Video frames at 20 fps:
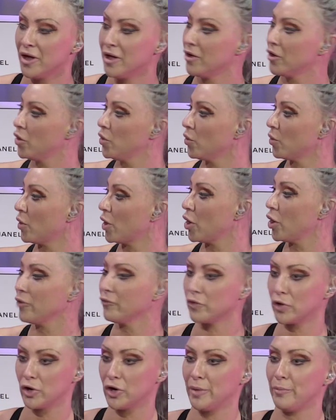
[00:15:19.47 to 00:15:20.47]
who have
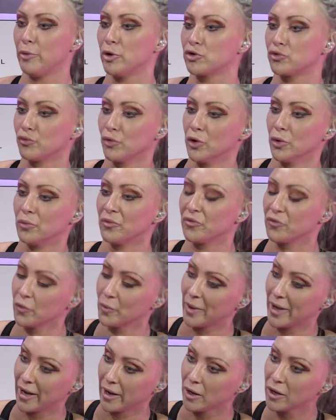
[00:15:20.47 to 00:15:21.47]
already booked rooms for
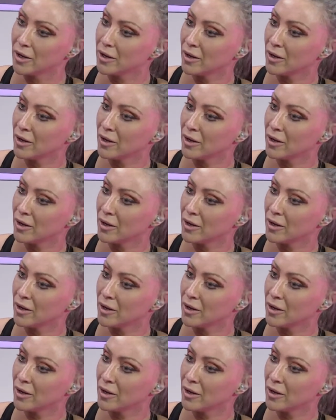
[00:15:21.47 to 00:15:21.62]
me